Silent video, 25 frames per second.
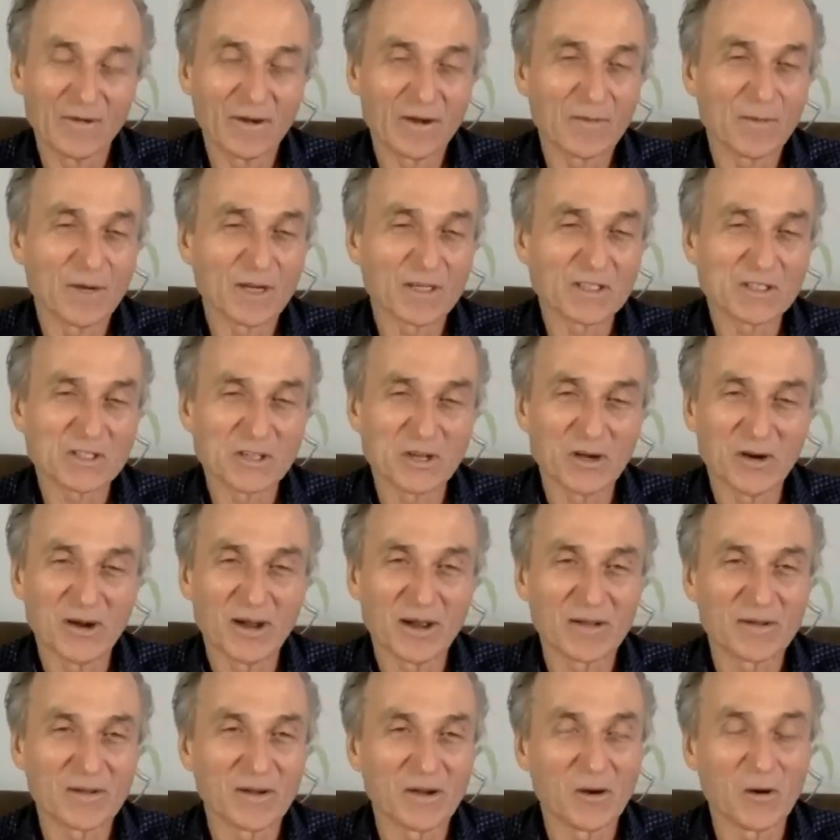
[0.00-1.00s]
very much so.
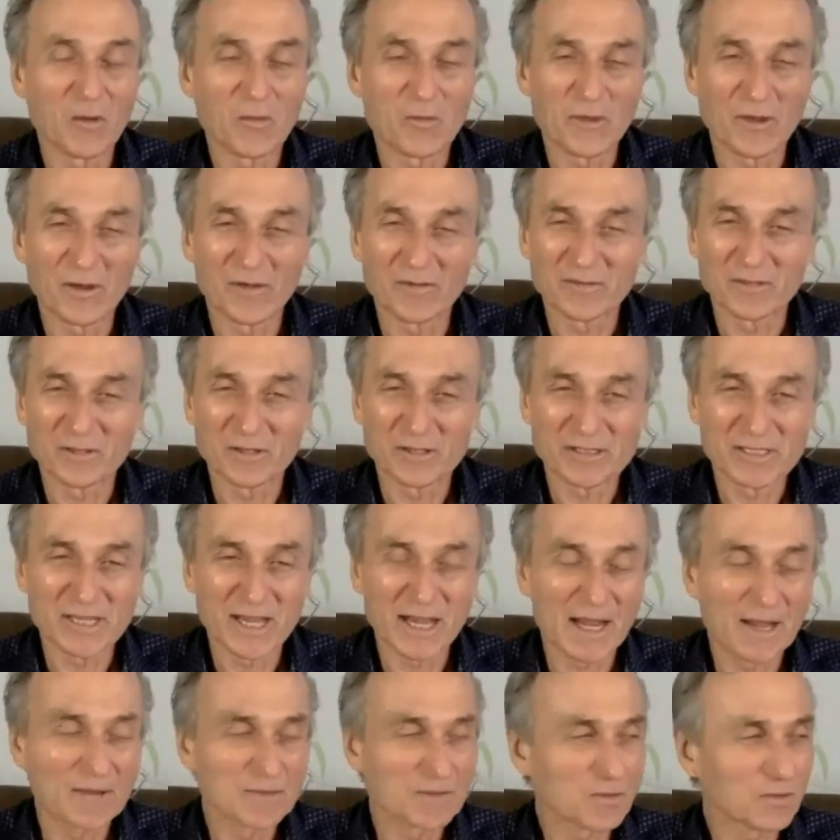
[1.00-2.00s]
I, I hope you have good
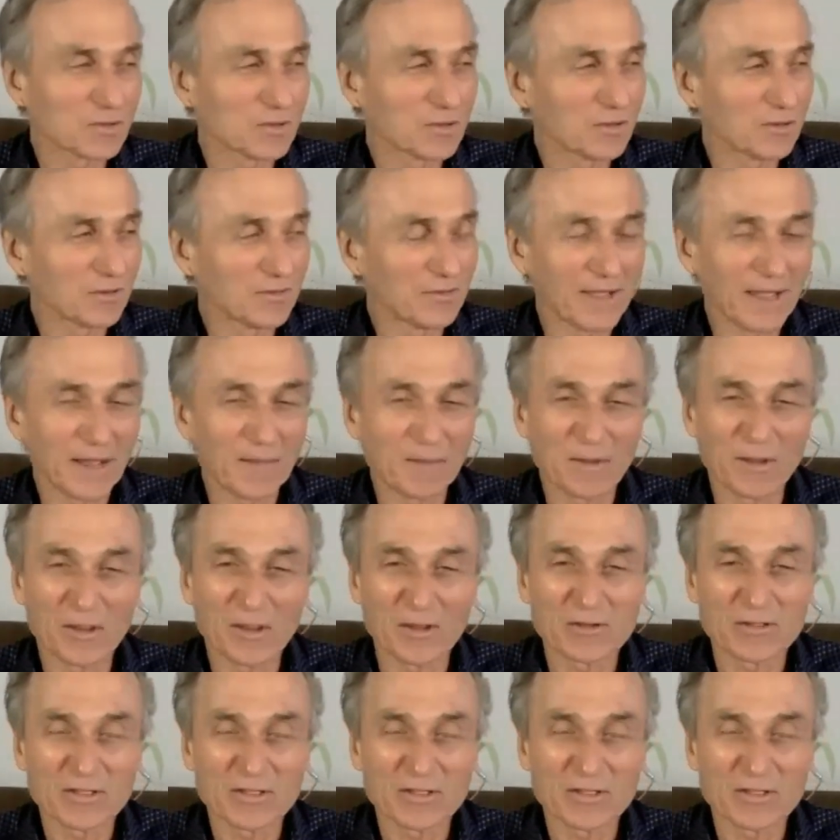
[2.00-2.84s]
times with your family.